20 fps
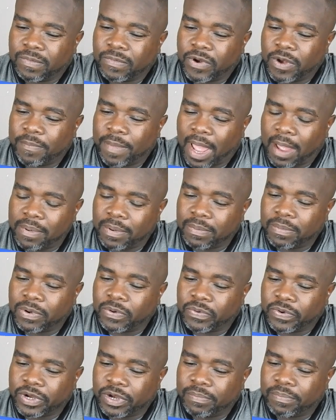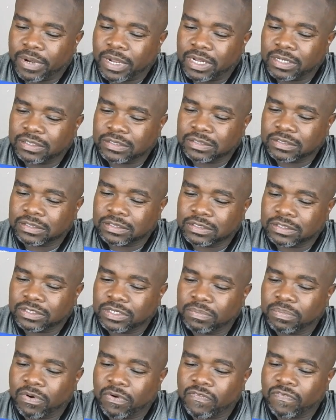remappable rear buttons,
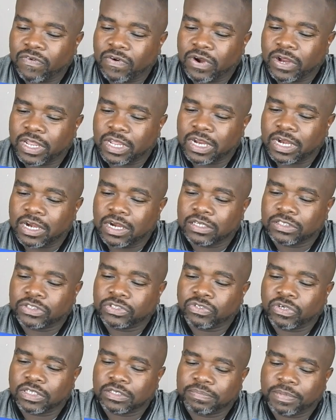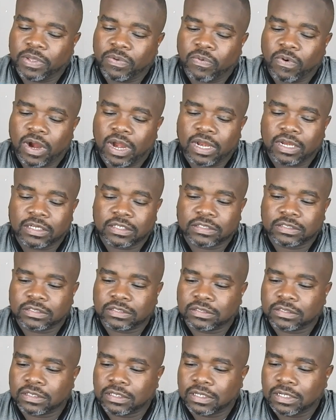2.4 gigahertz USB
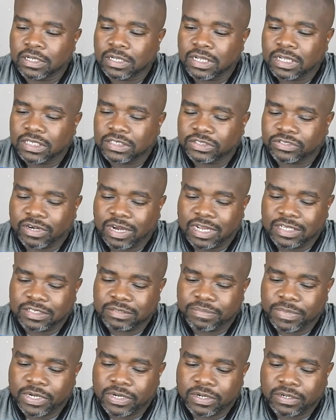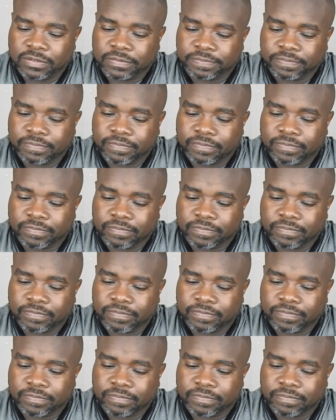wireless transmitter.